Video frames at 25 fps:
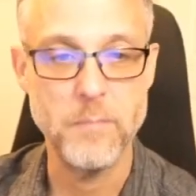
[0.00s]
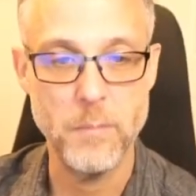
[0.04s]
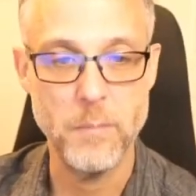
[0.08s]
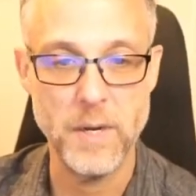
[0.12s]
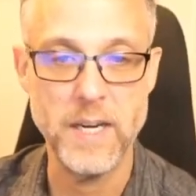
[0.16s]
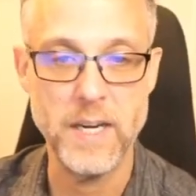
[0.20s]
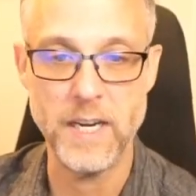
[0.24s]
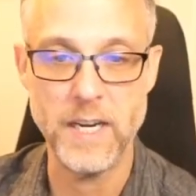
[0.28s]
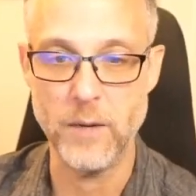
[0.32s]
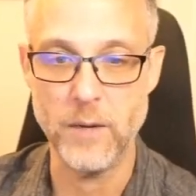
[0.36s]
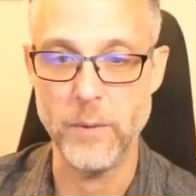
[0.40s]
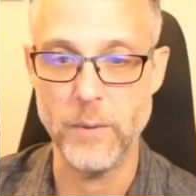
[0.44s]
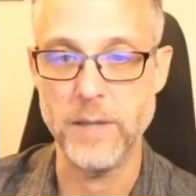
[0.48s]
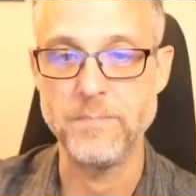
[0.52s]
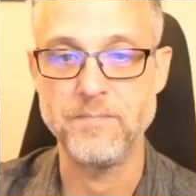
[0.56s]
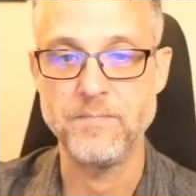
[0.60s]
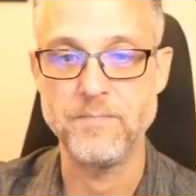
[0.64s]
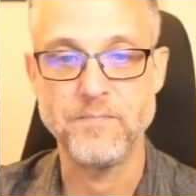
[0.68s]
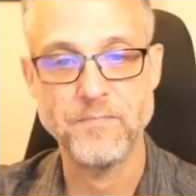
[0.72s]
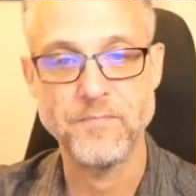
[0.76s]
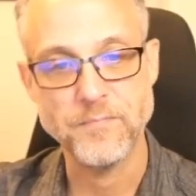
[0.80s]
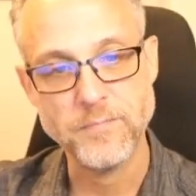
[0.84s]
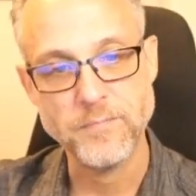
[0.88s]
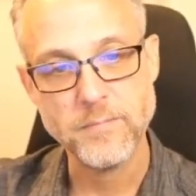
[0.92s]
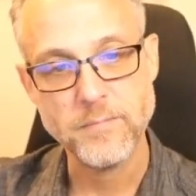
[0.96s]
But anyway,
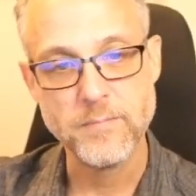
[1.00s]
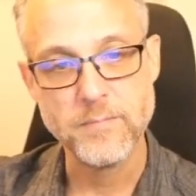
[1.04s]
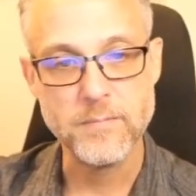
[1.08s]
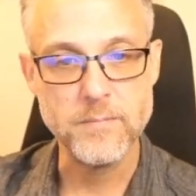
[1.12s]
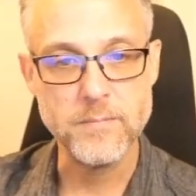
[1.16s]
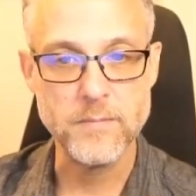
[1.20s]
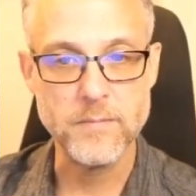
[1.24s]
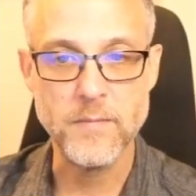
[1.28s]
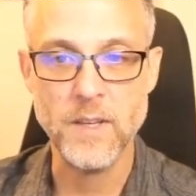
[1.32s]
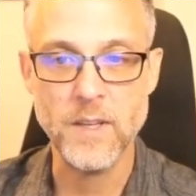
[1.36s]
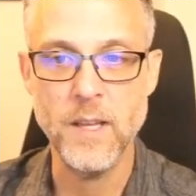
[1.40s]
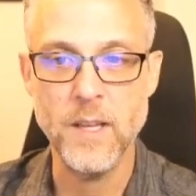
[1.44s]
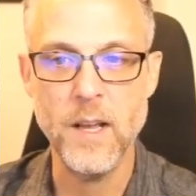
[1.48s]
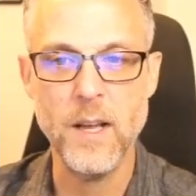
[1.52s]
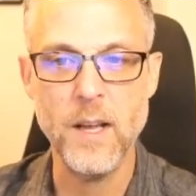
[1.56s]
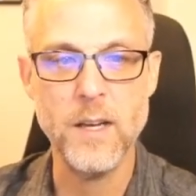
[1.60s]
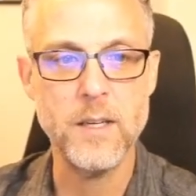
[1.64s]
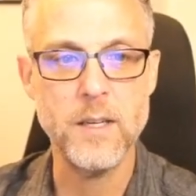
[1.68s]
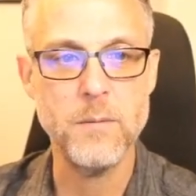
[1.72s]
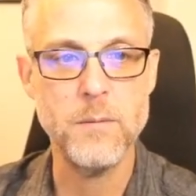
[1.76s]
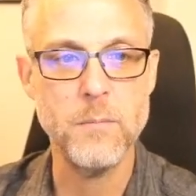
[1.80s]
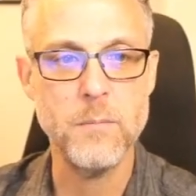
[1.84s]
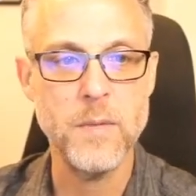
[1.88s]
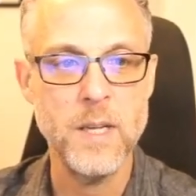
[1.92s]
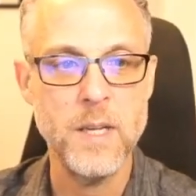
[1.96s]

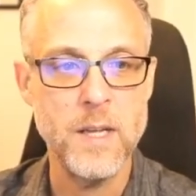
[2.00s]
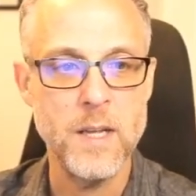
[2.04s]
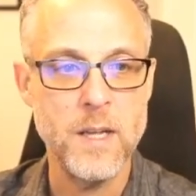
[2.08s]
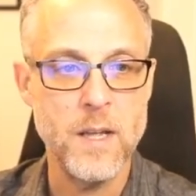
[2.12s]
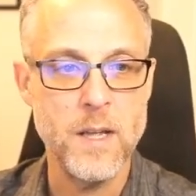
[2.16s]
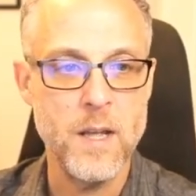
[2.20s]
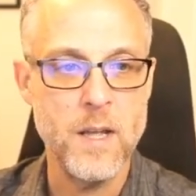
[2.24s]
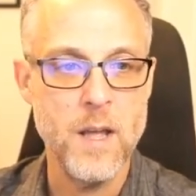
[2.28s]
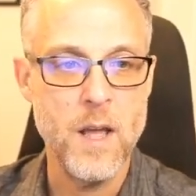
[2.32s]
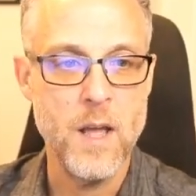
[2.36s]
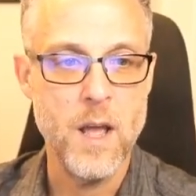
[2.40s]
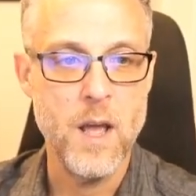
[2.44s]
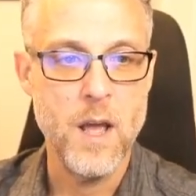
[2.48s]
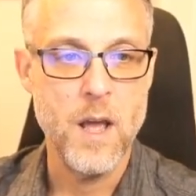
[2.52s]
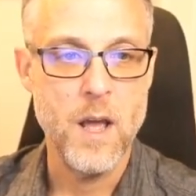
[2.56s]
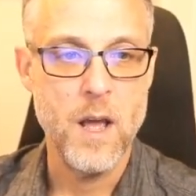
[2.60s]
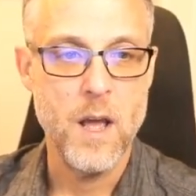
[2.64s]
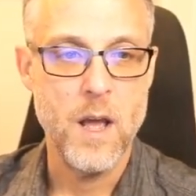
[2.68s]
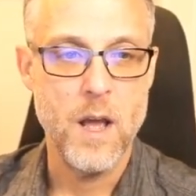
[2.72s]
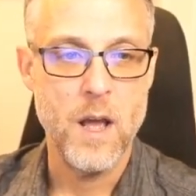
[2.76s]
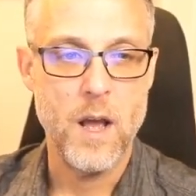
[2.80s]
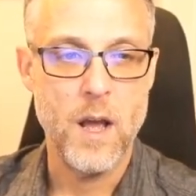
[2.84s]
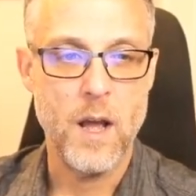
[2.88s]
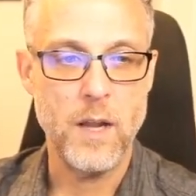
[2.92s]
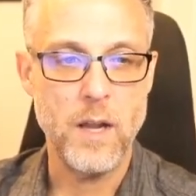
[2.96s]

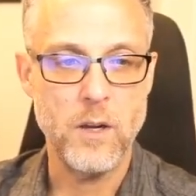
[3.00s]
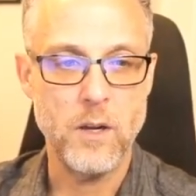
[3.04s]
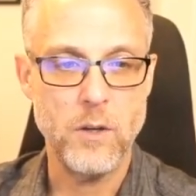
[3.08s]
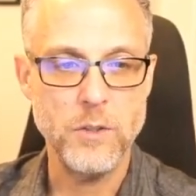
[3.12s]
I